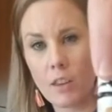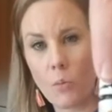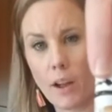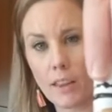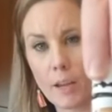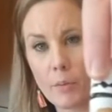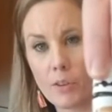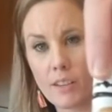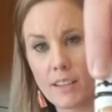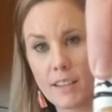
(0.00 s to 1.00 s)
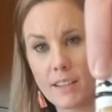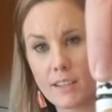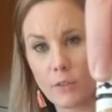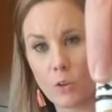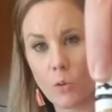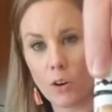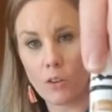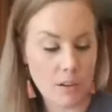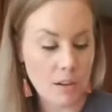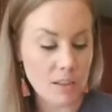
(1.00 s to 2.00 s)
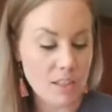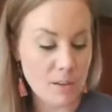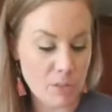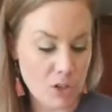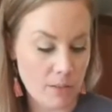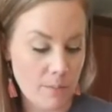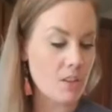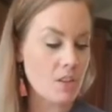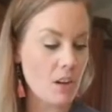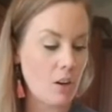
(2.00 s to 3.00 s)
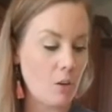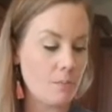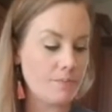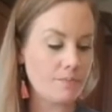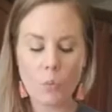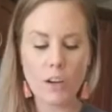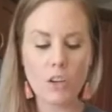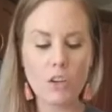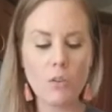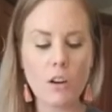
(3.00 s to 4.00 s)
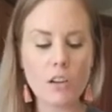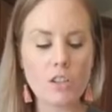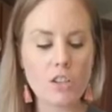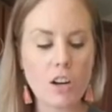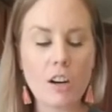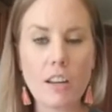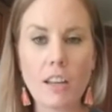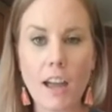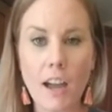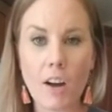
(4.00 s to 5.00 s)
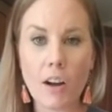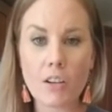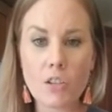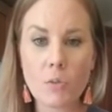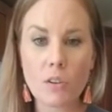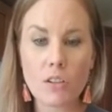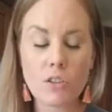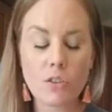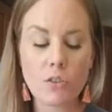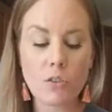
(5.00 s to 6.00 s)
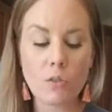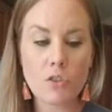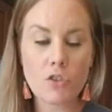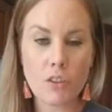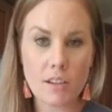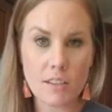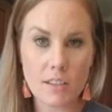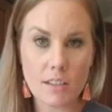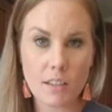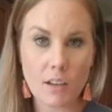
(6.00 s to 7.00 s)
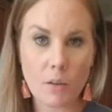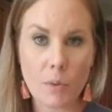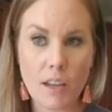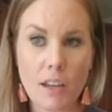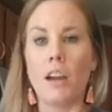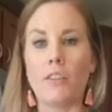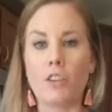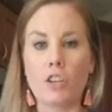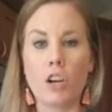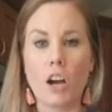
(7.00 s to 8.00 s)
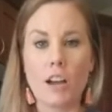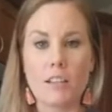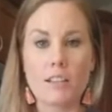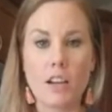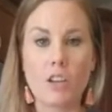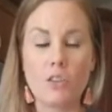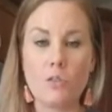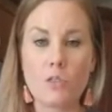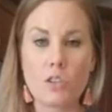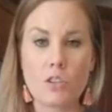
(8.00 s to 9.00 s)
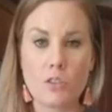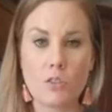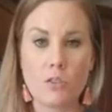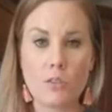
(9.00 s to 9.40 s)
the white label is for oral consumption. So when you are starting out, I just want to stress this a little bit. If your dog is not used to